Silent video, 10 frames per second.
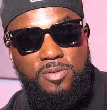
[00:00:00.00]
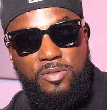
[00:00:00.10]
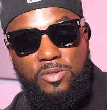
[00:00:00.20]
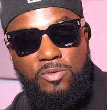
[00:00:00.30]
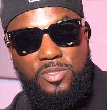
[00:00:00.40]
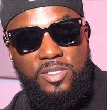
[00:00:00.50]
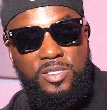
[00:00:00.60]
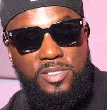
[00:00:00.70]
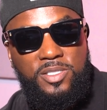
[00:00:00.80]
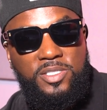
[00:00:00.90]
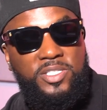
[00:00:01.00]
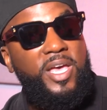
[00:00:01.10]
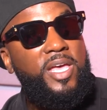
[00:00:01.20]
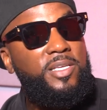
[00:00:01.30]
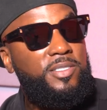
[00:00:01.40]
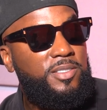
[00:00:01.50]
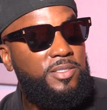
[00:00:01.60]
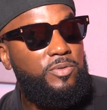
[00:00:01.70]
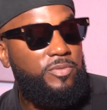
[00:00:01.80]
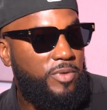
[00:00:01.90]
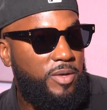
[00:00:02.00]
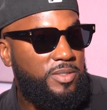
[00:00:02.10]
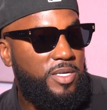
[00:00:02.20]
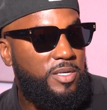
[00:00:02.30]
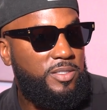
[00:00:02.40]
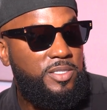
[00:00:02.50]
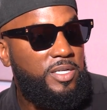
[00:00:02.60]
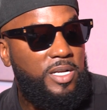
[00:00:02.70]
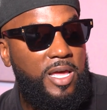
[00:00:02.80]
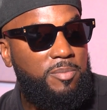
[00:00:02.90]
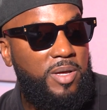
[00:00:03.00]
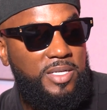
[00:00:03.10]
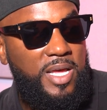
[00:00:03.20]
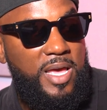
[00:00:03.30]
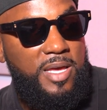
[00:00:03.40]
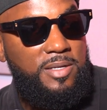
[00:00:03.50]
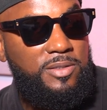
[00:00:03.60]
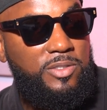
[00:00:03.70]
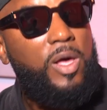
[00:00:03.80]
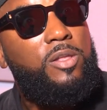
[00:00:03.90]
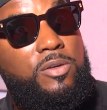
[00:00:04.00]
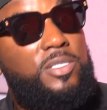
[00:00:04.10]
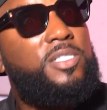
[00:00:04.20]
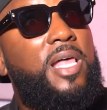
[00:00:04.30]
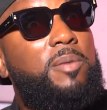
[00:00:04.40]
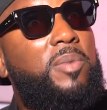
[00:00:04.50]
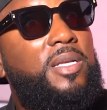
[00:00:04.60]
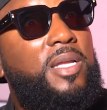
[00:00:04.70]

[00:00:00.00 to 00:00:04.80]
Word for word: you know, she she changed, if I would say, because she didn't like my dad, so I look just like my